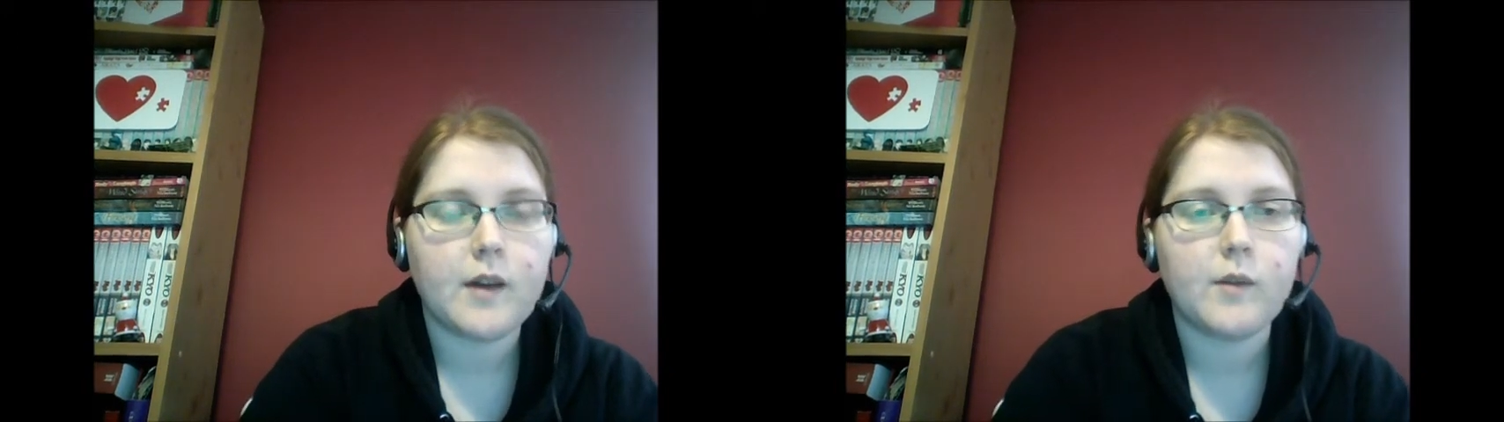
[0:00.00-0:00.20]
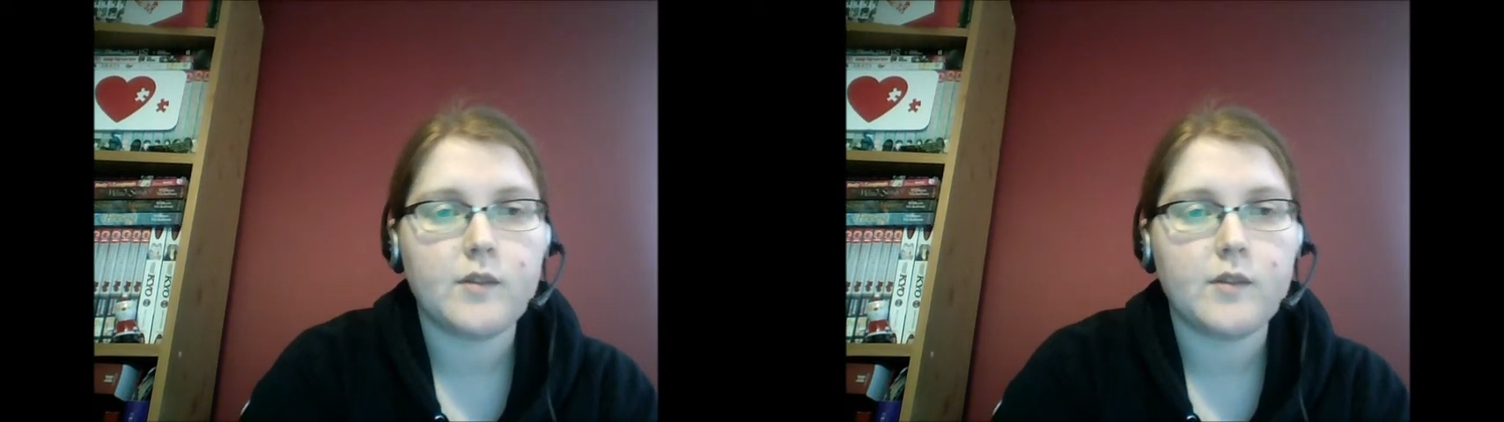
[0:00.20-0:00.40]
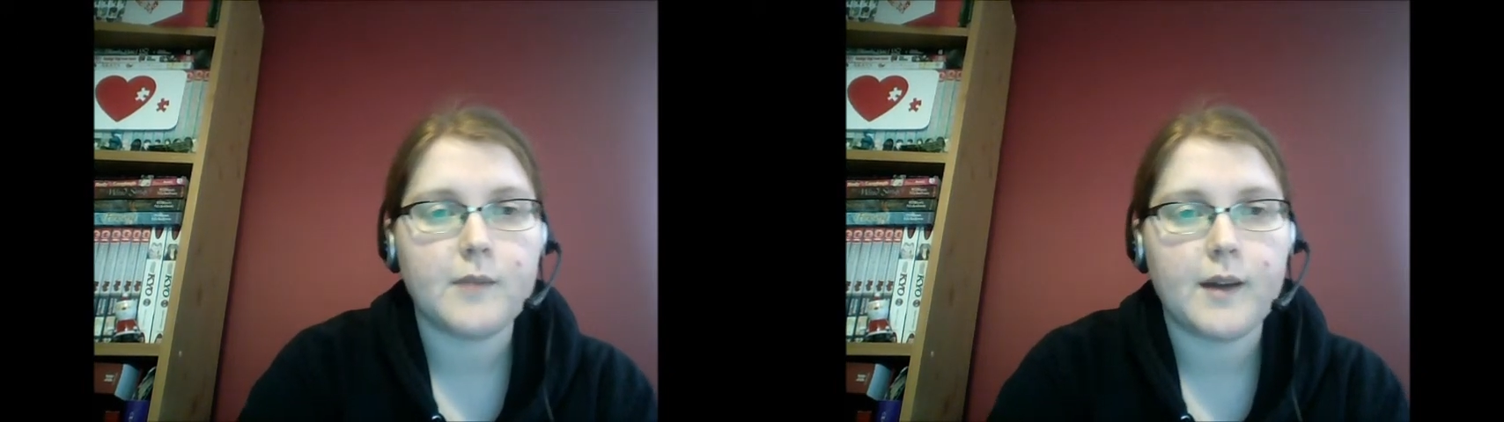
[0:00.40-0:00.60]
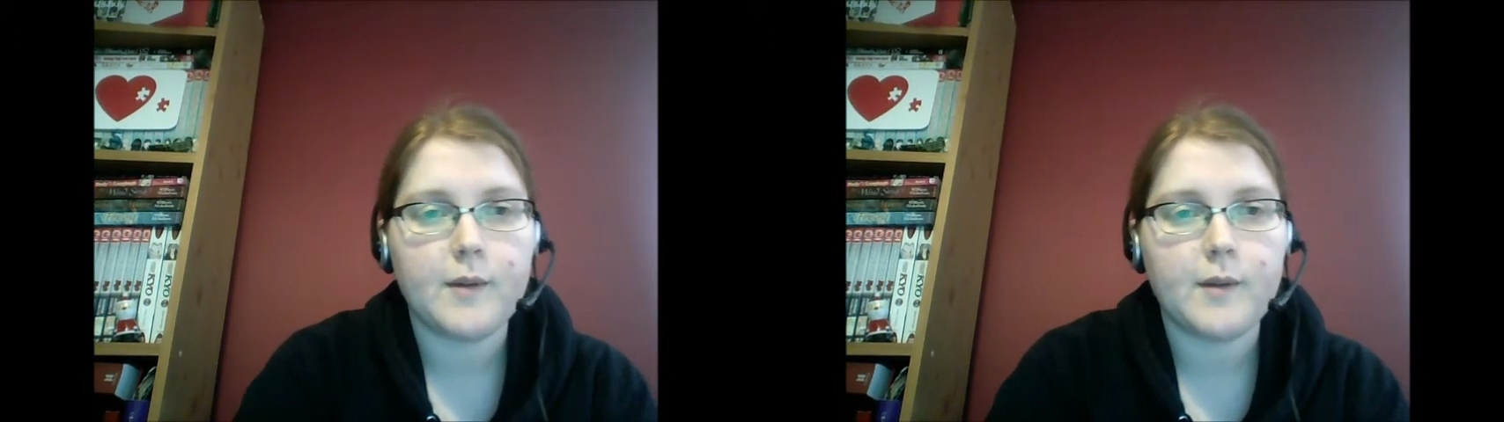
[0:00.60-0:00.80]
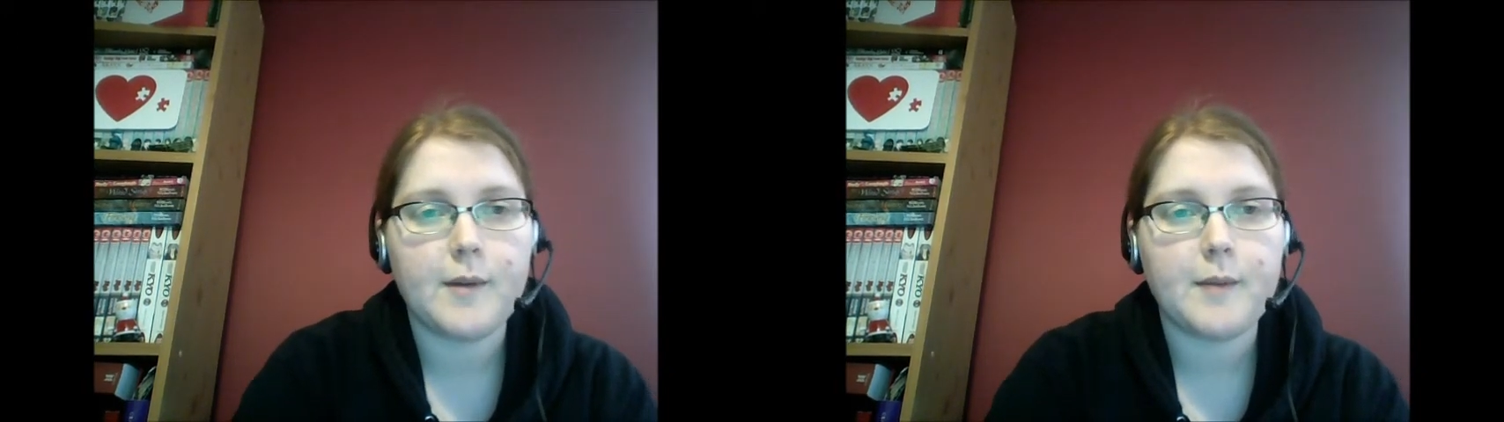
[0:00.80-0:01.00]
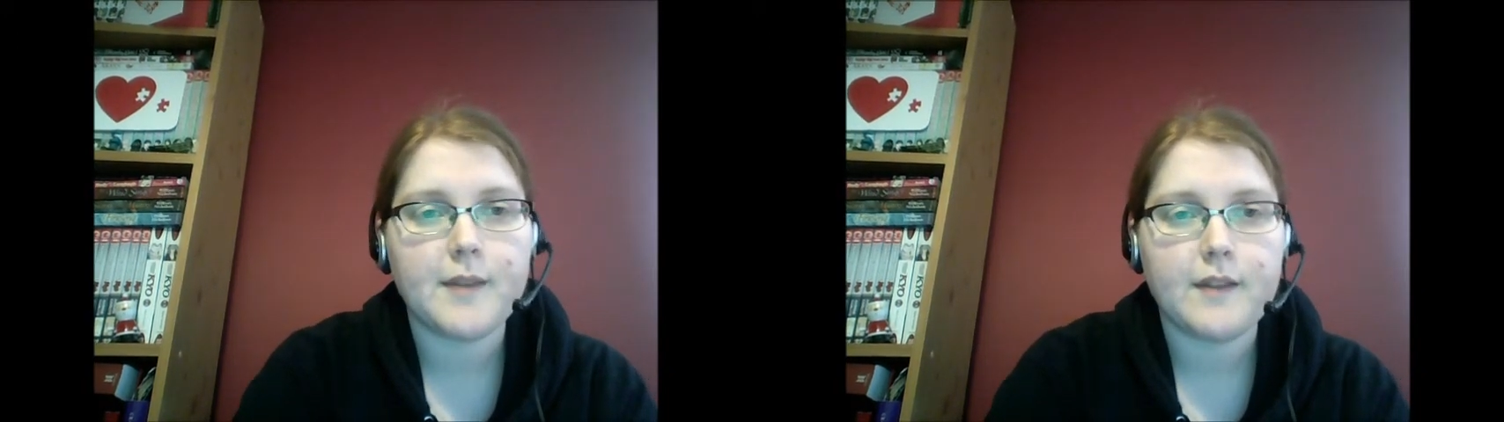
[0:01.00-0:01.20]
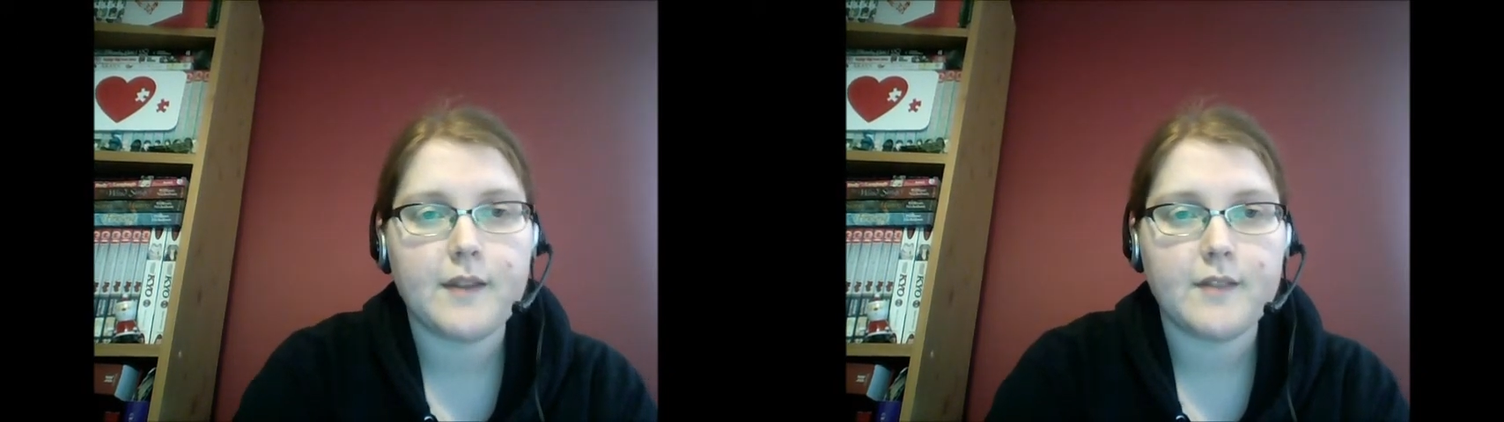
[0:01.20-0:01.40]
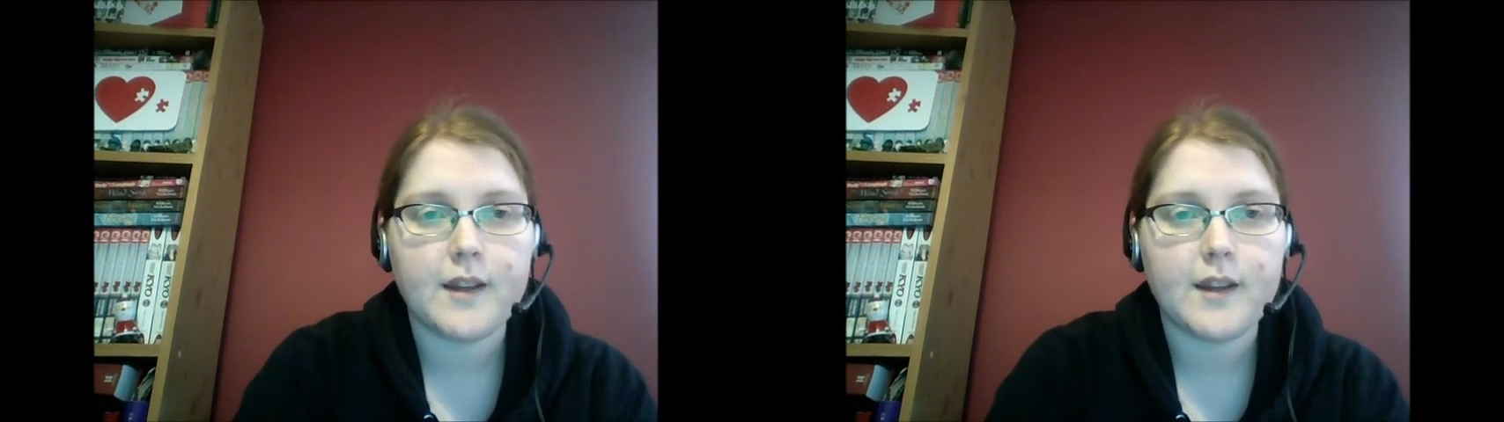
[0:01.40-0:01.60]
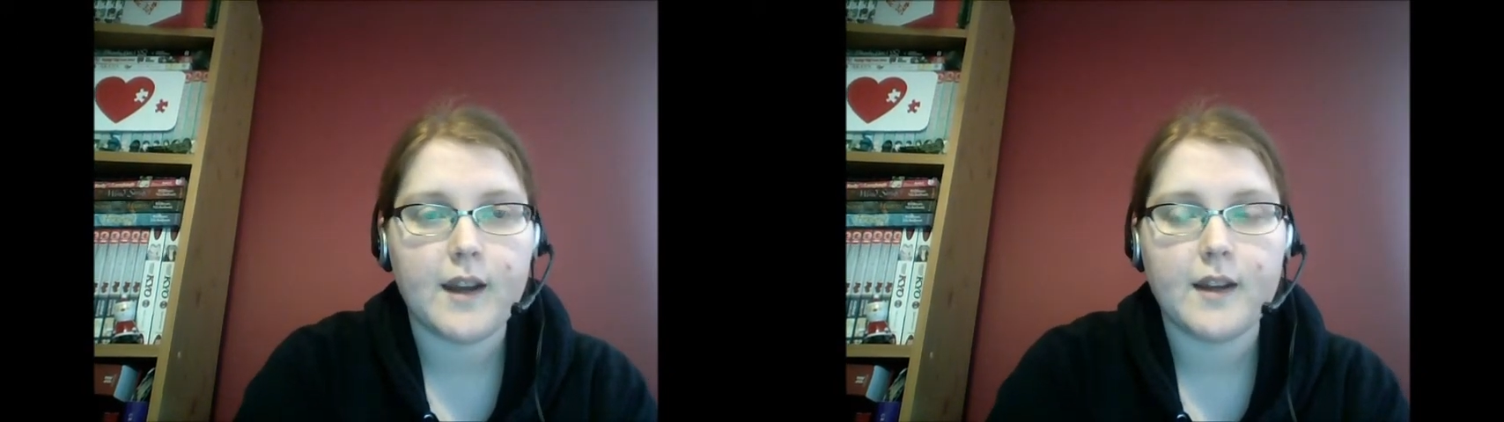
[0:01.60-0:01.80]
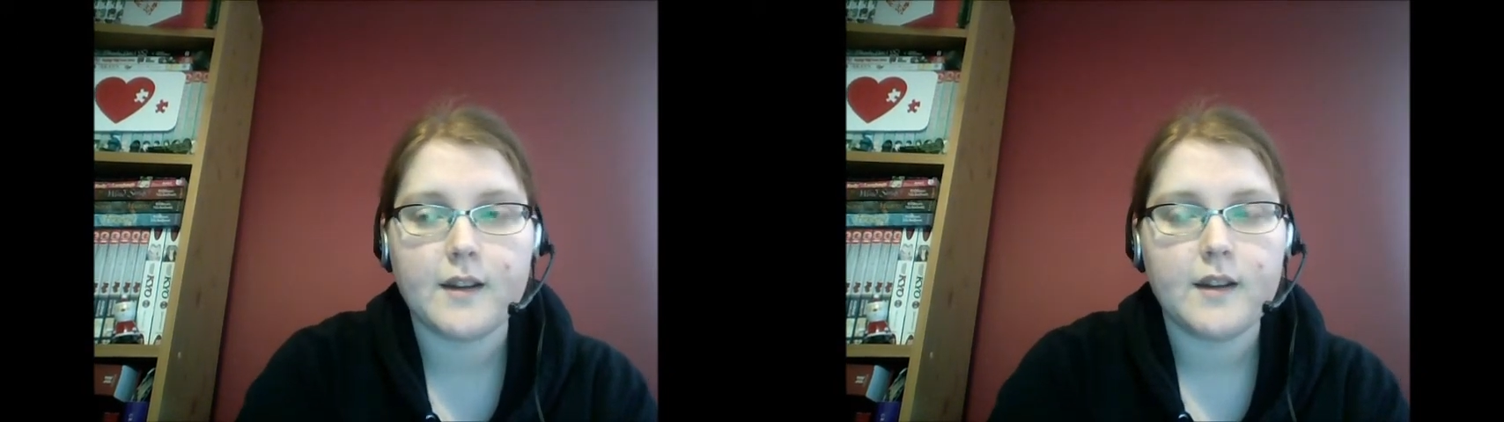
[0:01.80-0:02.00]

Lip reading: with my whip update video.